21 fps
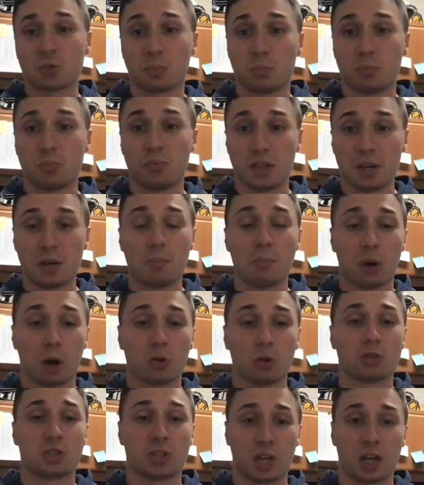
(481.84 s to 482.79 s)
the
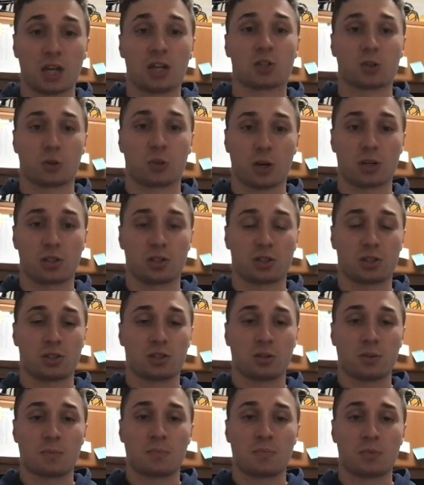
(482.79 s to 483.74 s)
most dangerous
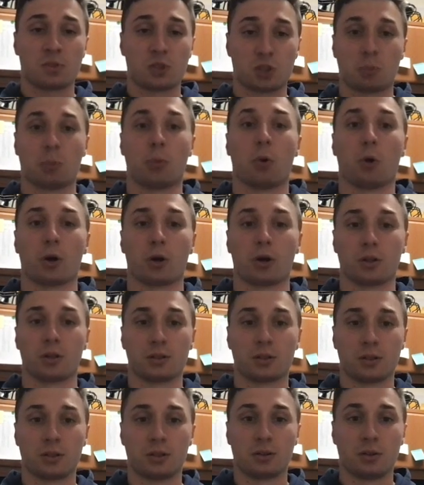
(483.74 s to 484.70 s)
sport
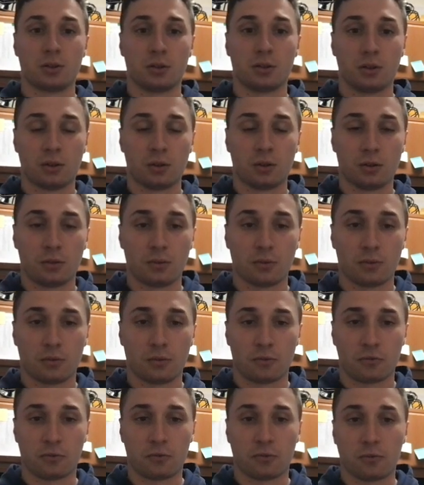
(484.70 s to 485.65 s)

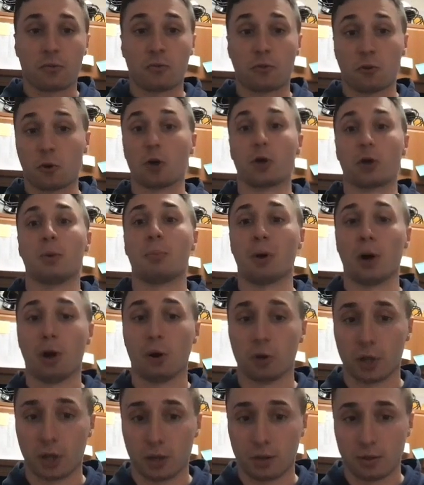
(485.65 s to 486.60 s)
for an
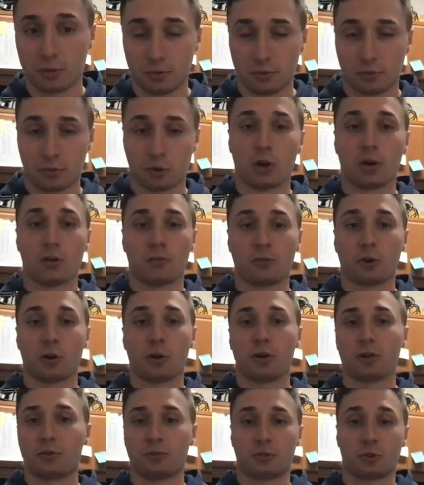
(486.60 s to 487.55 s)
opponent,
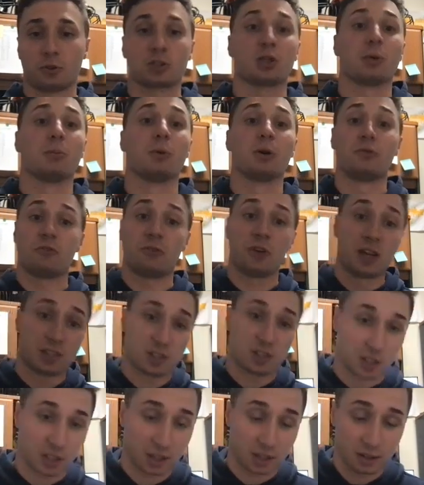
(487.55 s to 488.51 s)
for someone
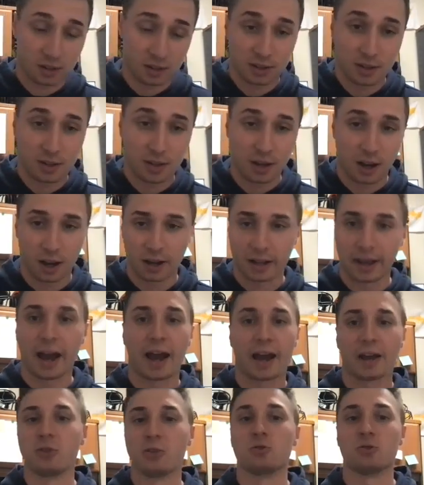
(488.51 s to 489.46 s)
facing a
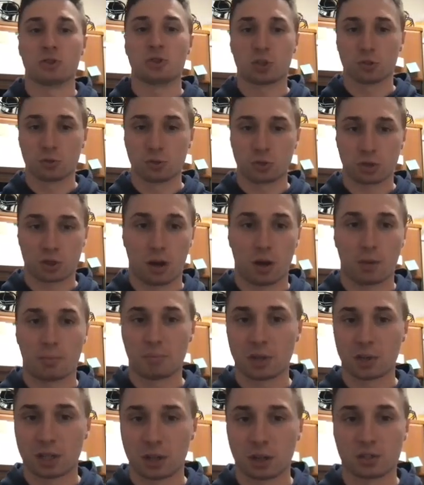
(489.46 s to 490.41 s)
guy who's juiced up,
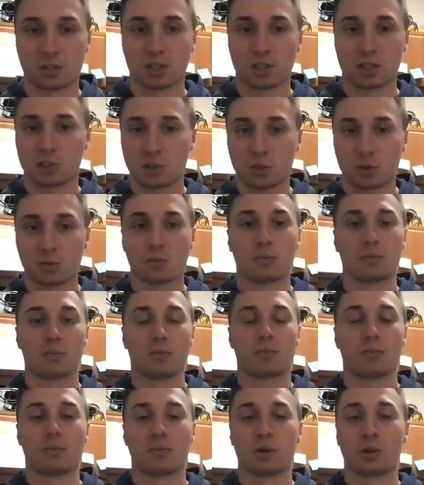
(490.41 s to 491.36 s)
because it's,
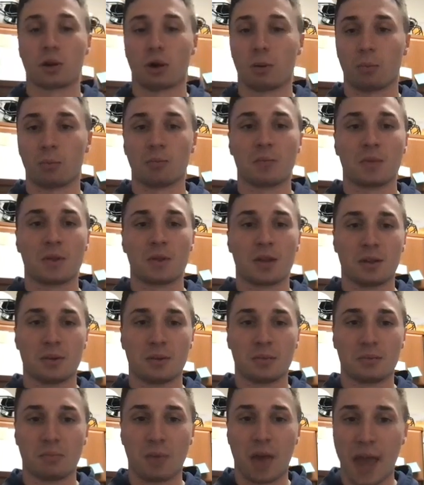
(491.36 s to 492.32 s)

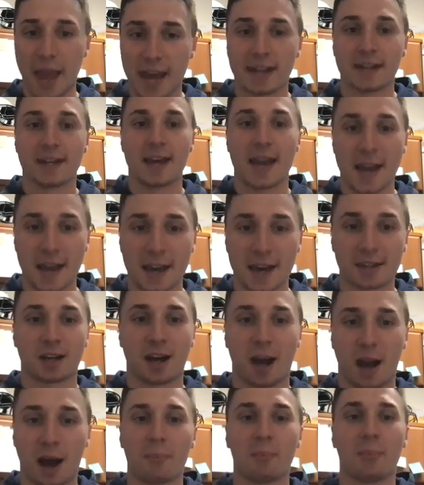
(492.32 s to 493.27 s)
hand-to-hand
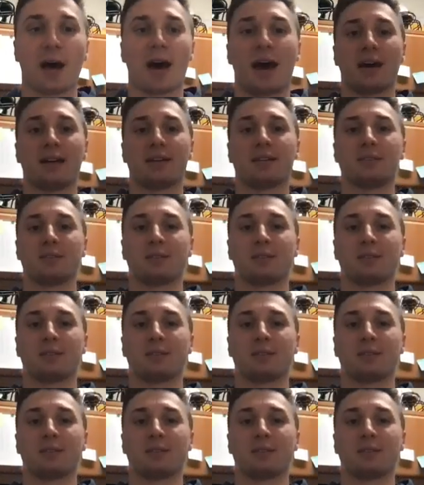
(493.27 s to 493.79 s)
combat.